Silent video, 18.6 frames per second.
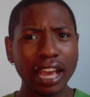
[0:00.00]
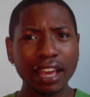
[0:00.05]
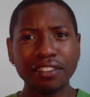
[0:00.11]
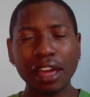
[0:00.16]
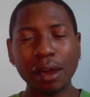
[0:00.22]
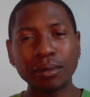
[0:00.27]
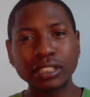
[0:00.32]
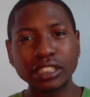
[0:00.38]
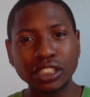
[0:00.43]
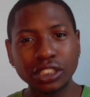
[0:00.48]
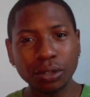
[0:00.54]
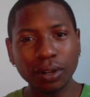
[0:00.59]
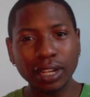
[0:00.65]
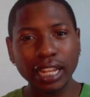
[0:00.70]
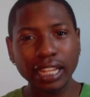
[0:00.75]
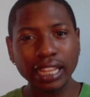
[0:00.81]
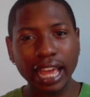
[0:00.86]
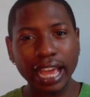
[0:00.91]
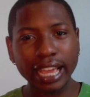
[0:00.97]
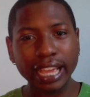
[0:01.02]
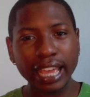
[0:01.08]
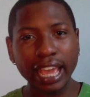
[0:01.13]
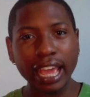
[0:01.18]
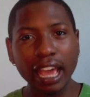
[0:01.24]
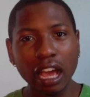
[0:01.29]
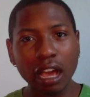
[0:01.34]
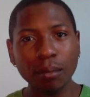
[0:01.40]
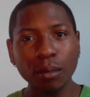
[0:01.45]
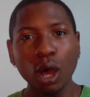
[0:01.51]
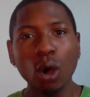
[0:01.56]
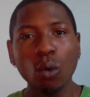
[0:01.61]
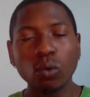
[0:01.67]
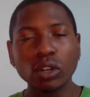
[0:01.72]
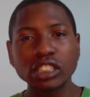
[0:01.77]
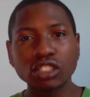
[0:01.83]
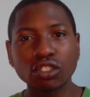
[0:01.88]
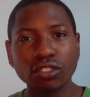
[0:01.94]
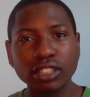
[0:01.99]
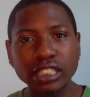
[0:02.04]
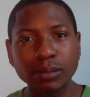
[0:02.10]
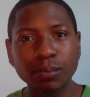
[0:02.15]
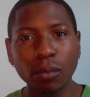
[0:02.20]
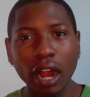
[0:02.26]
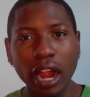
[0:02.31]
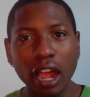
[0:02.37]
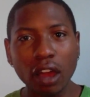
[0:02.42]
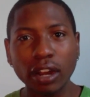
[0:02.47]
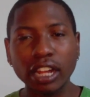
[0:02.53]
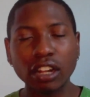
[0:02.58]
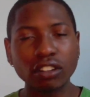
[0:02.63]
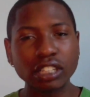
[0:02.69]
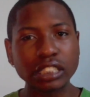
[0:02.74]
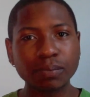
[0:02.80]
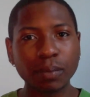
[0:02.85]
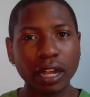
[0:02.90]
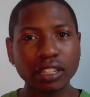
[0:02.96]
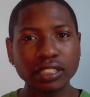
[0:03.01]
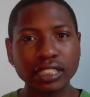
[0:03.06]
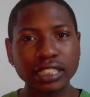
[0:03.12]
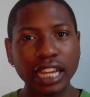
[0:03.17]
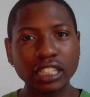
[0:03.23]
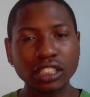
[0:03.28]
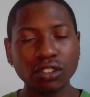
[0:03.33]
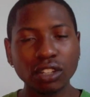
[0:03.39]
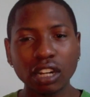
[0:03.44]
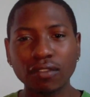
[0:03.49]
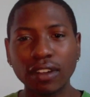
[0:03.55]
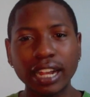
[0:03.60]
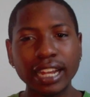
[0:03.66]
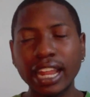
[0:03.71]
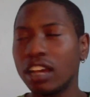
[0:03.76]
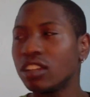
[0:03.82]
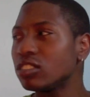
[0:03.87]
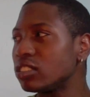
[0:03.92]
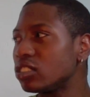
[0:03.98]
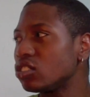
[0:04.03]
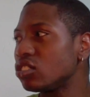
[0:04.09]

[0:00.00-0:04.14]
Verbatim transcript: that was doing it like him was Chris Brown, and Chris Brown's not doing it right now.